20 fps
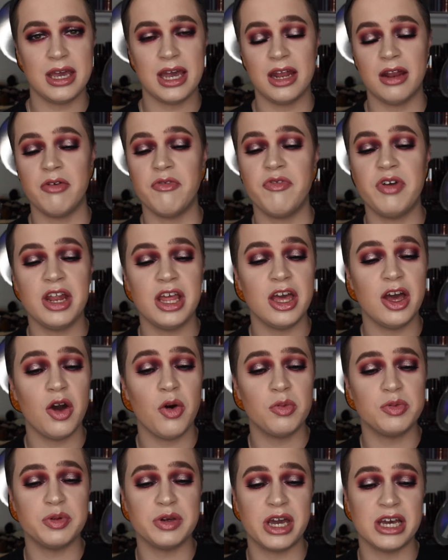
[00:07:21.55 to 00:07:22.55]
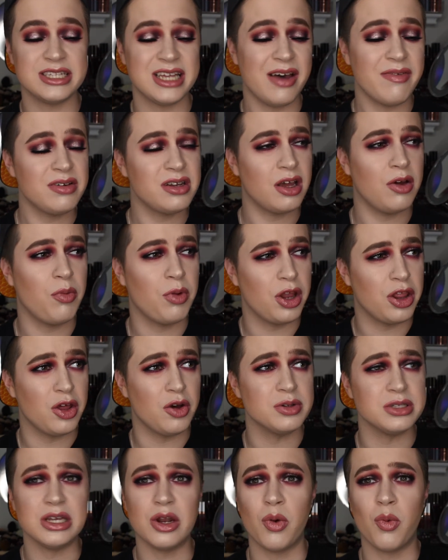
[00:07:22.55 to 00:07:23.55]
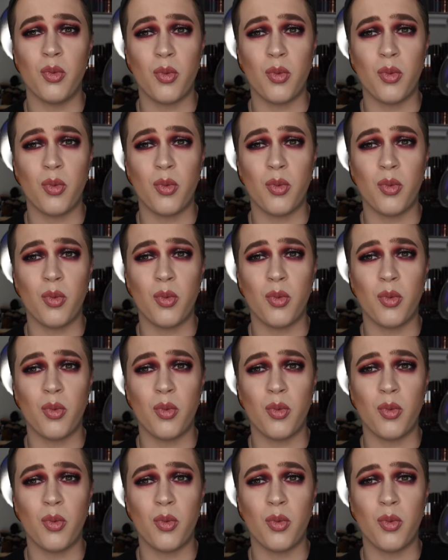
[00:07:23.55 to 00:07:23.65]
kind of video because I haven't done one of those in a